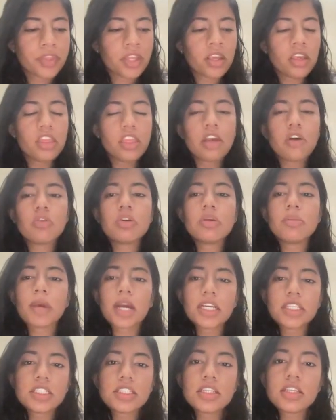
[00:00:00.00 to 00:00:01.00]
Now
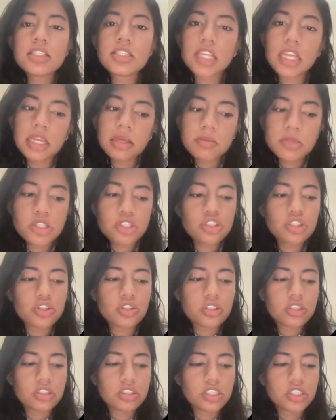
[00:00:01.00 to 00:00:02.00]
imagine the same
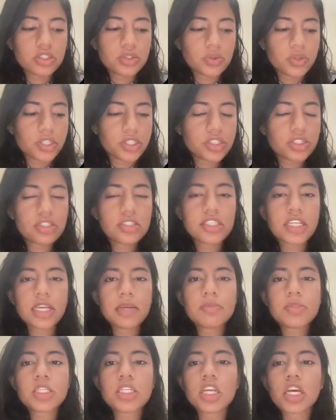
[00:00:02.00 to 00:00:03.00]
situation,
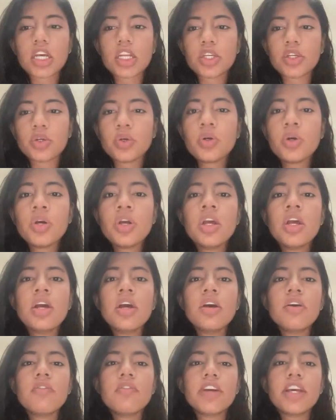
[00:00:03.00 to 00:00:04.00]
same scenario
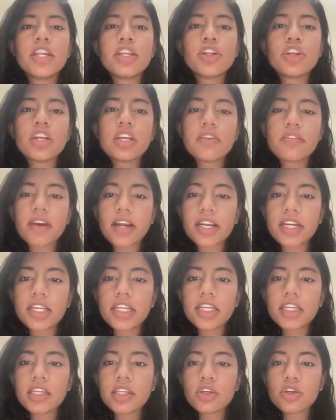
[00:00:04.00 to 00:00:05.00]
where you're
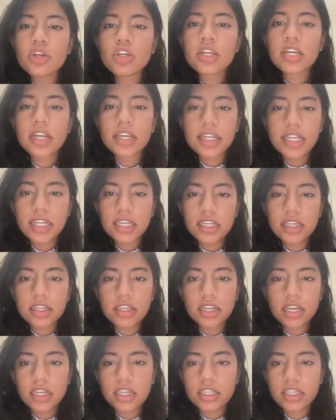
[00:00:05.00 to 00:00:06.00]
dividing your
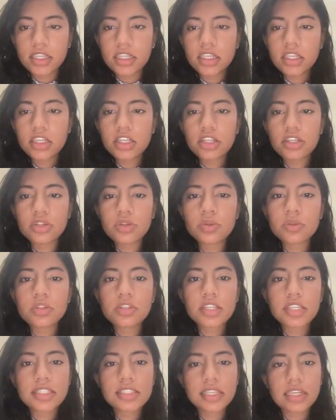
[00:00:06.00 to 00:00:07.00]
diary into
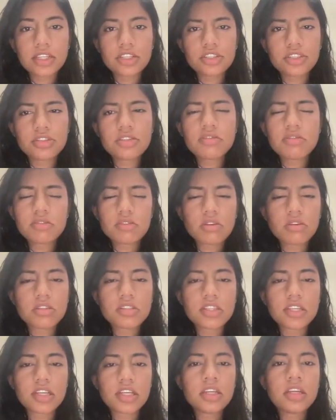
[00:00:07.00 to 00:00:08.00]
three sections of
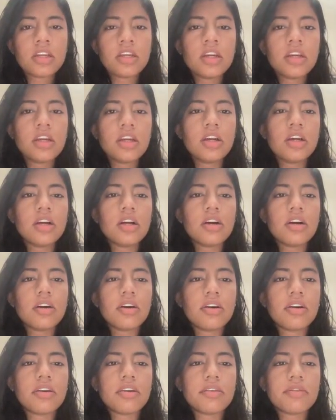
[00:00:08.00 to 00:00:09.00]
say,
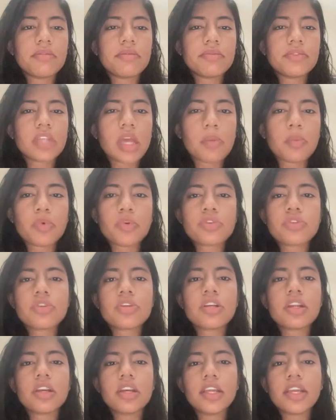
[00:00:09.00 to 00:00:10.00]
suppose you
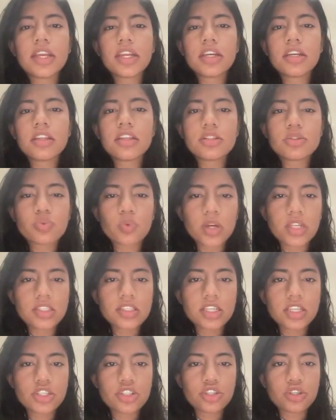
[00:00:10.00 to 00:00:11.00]
dedicate this one
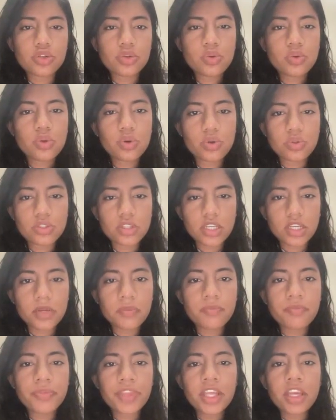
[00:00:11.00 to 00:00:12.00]
section to grocery.
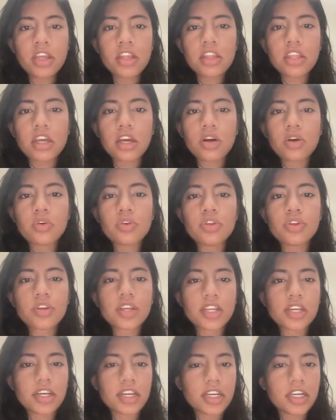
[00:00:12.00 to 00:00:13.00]
Now you
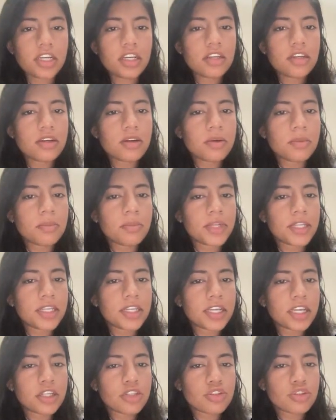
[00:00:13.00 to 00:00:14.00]
can write
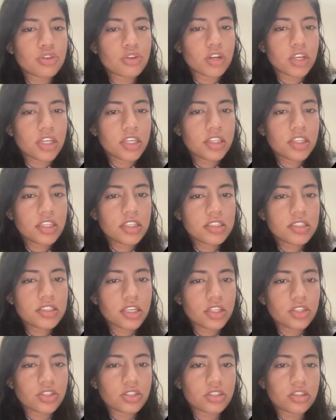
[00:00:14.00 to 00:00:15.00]
milk and sugar in this
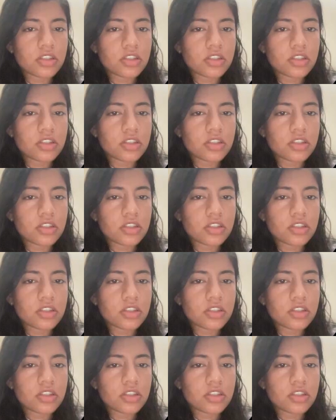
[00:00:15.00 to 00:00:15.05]
section.